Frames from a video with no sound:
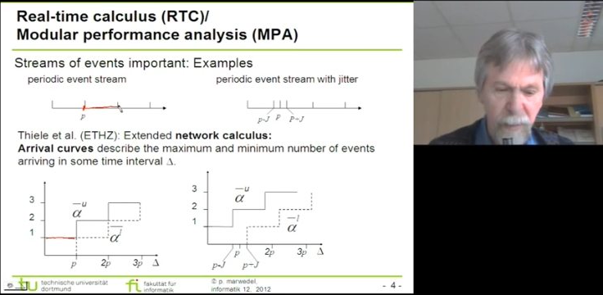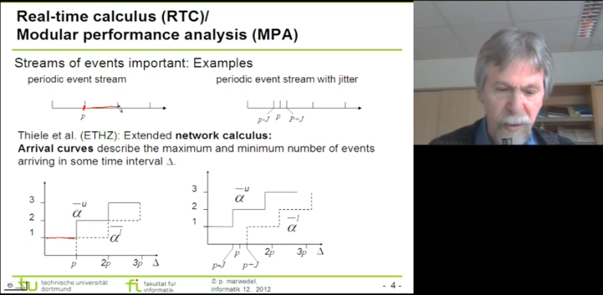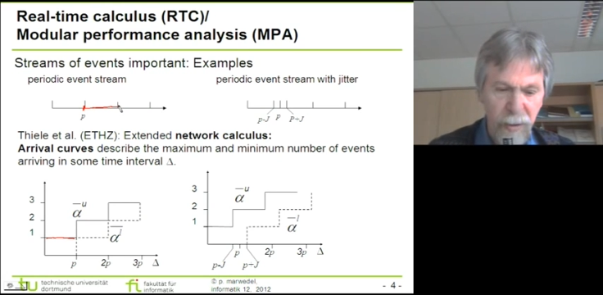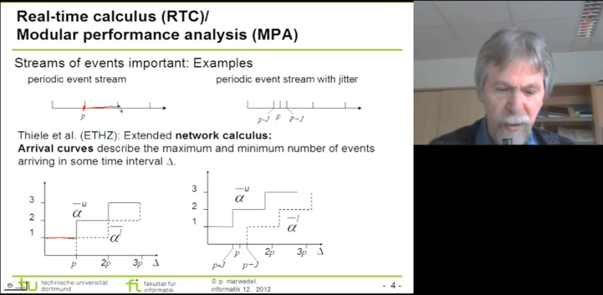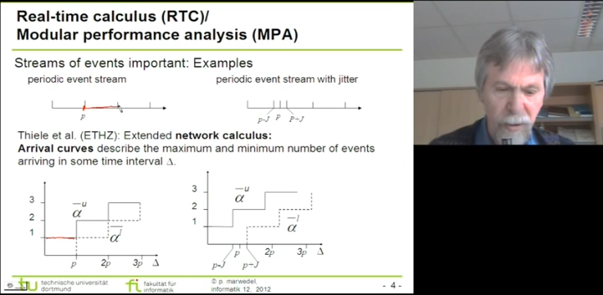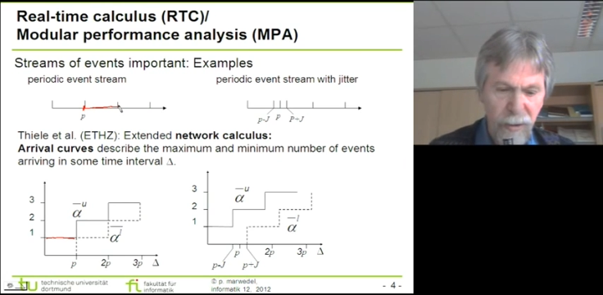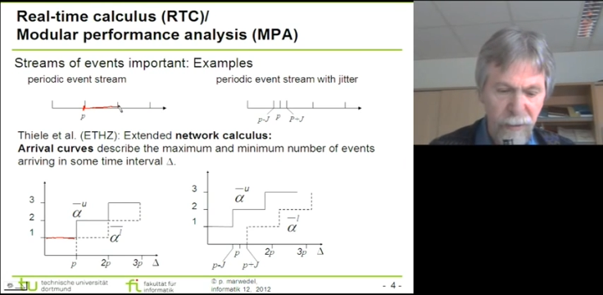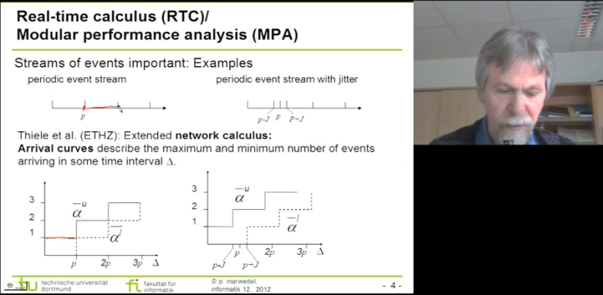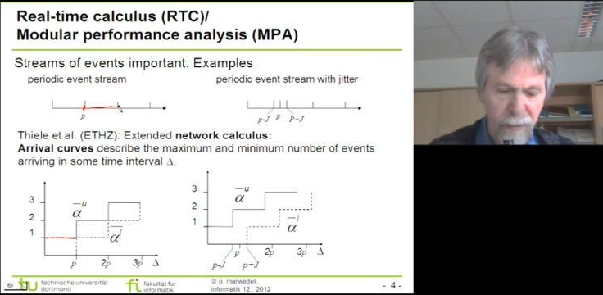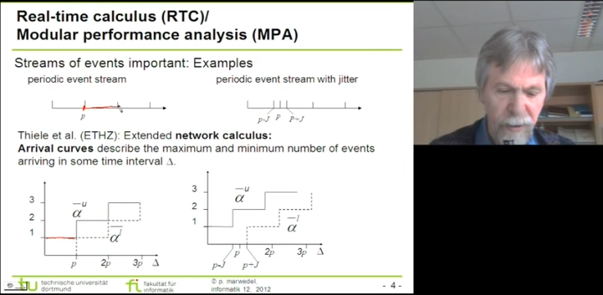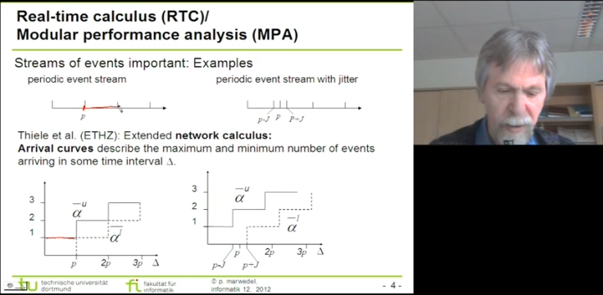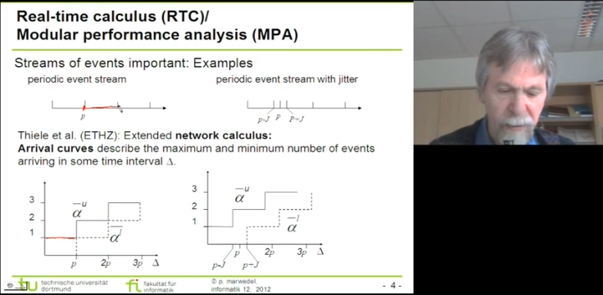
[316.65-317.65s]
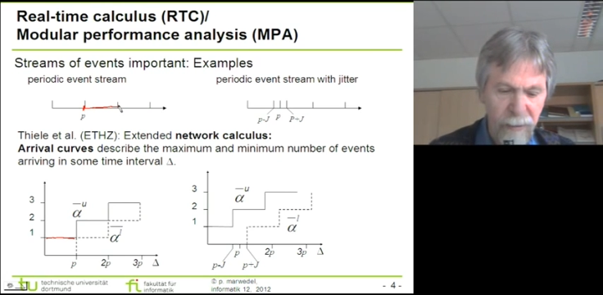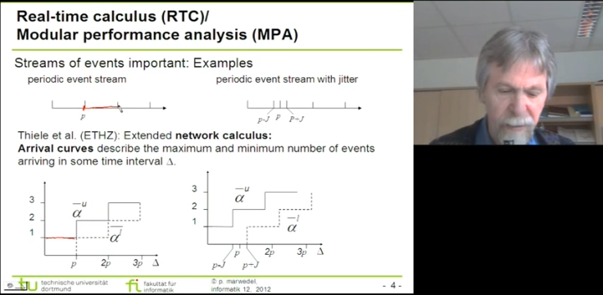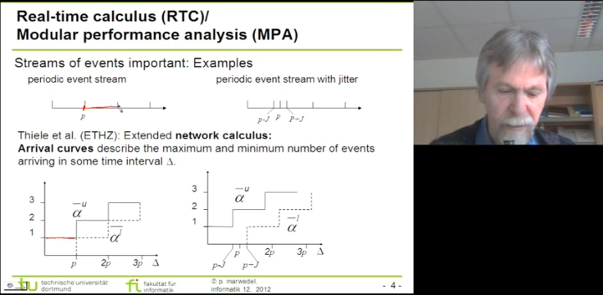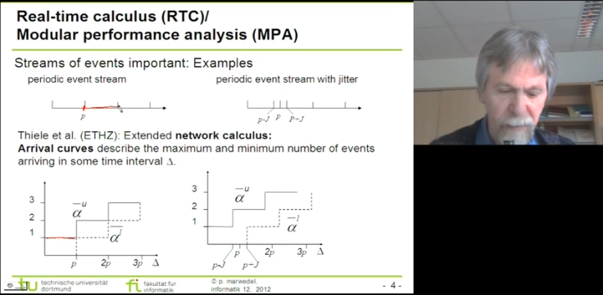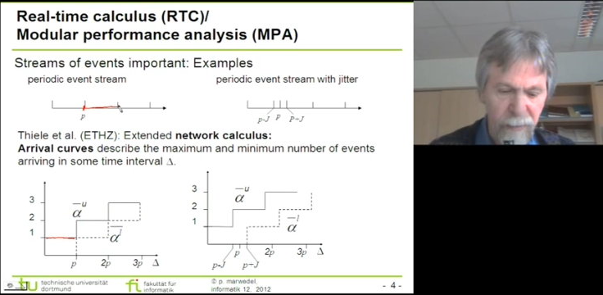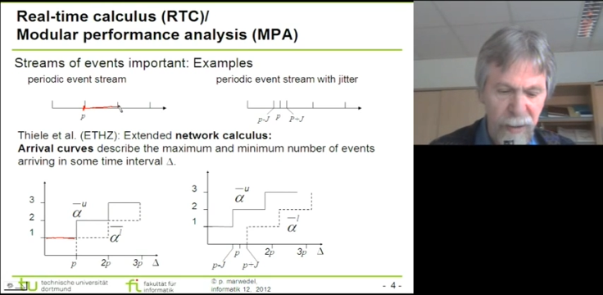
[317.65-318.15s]
because the next
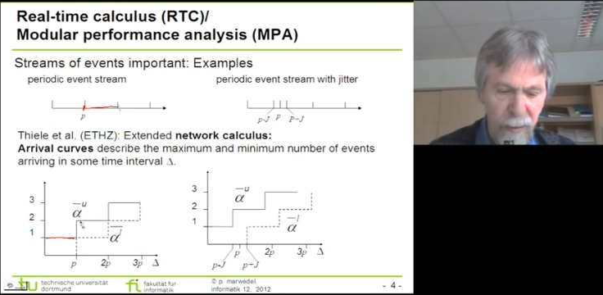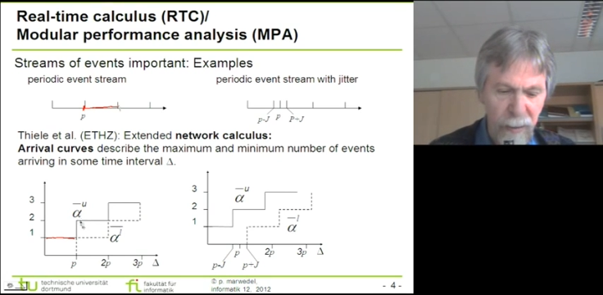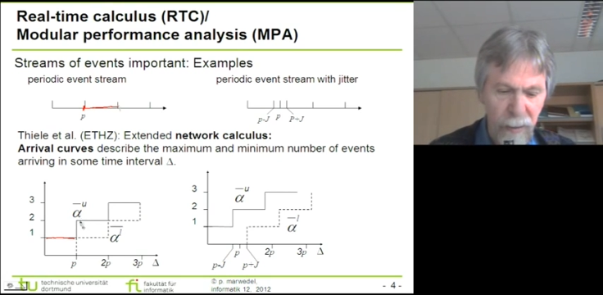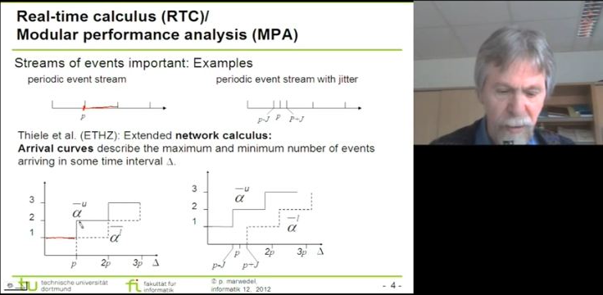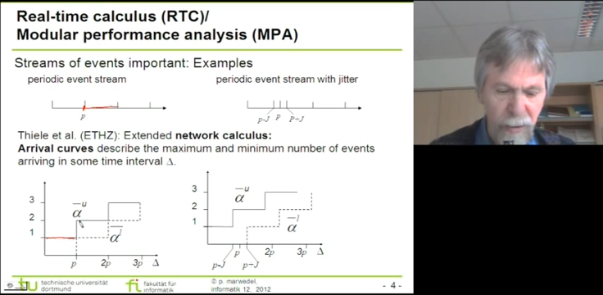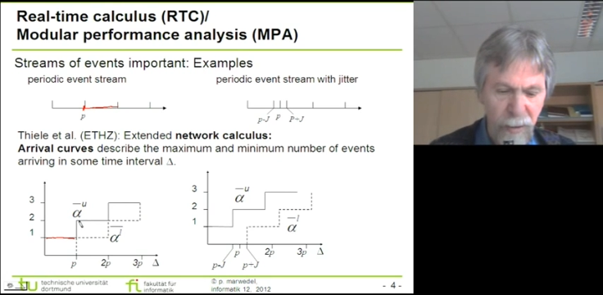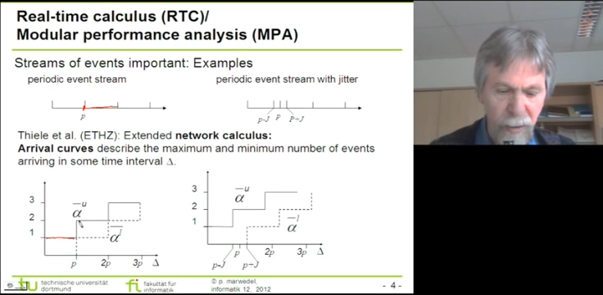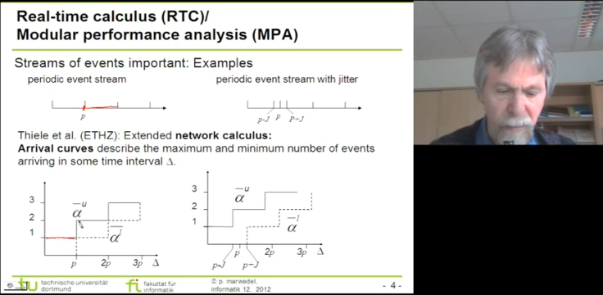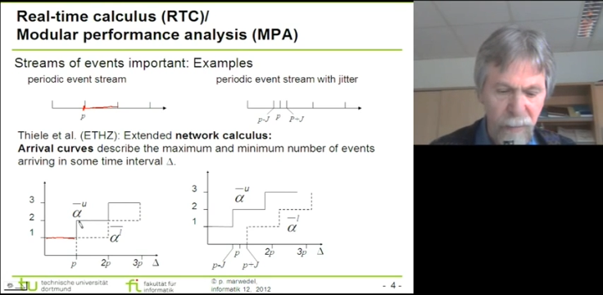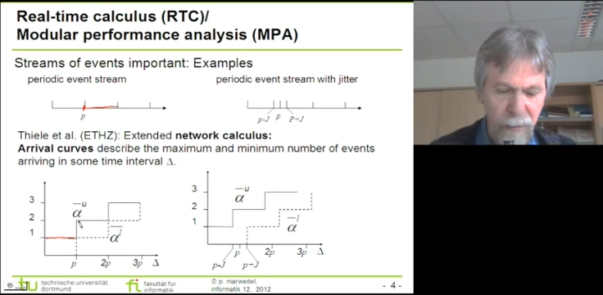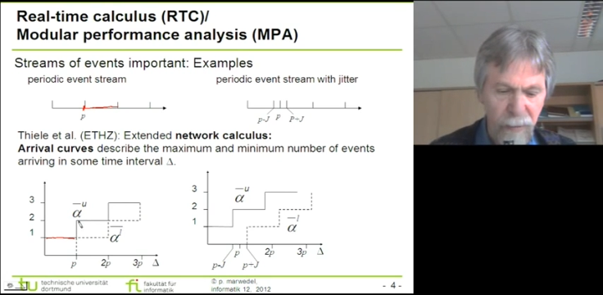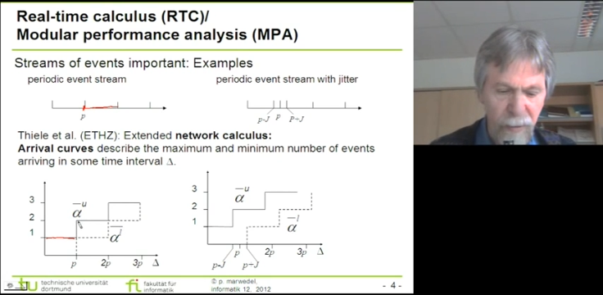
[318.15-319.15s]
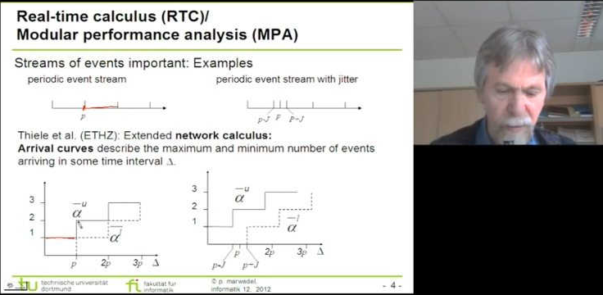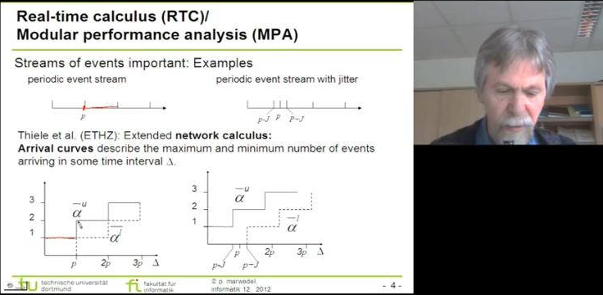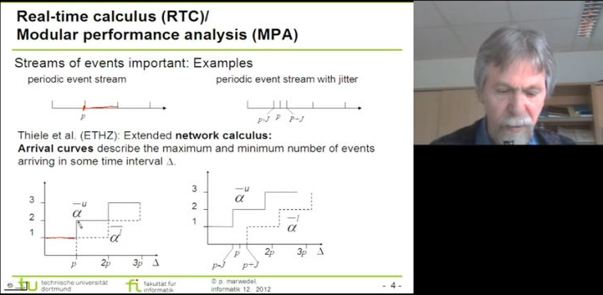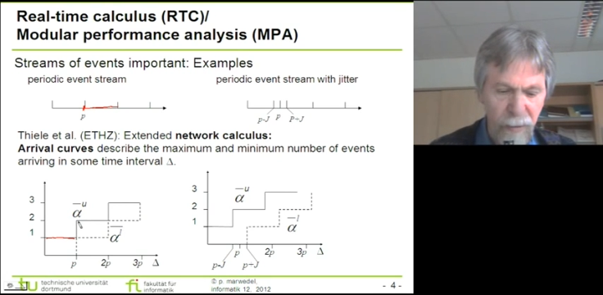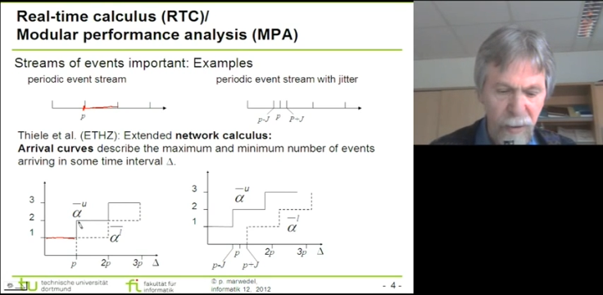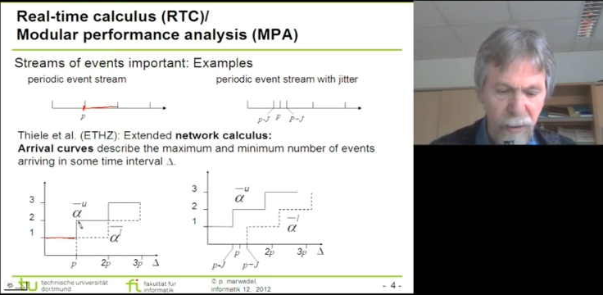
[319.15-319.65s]
event will
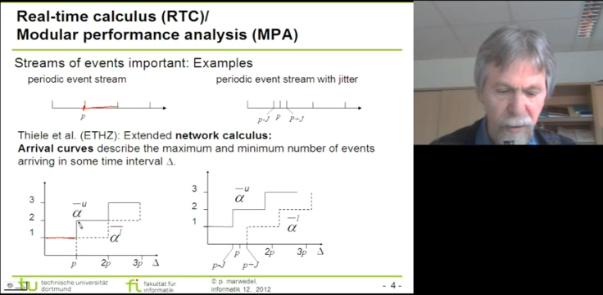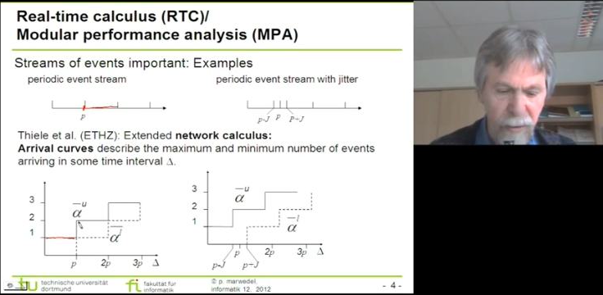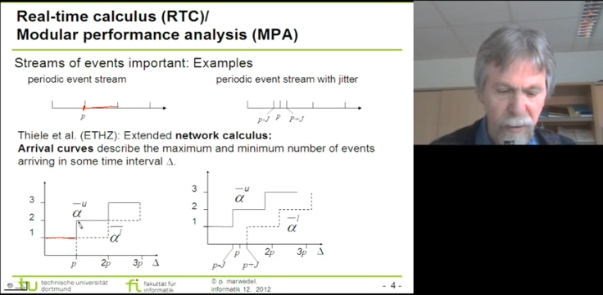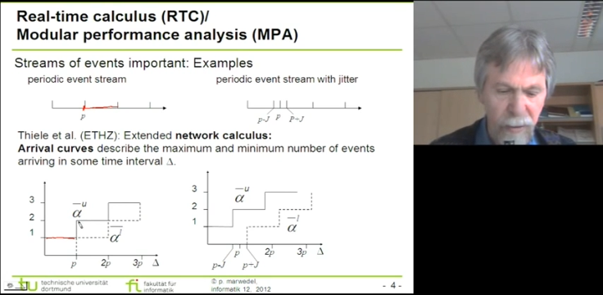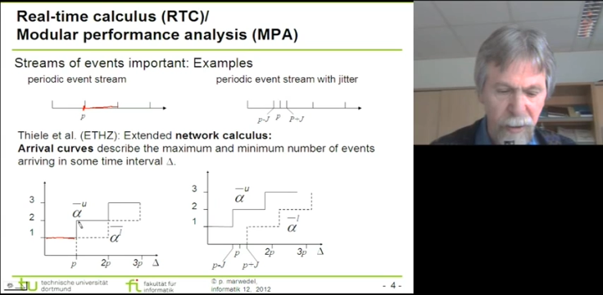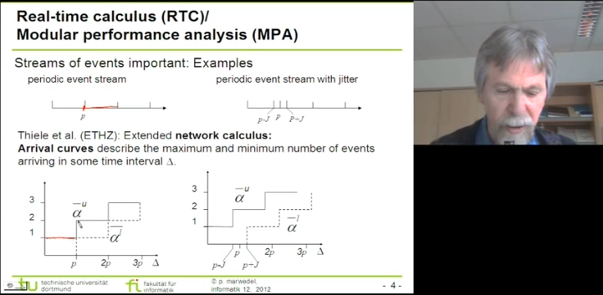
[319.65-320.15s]
occur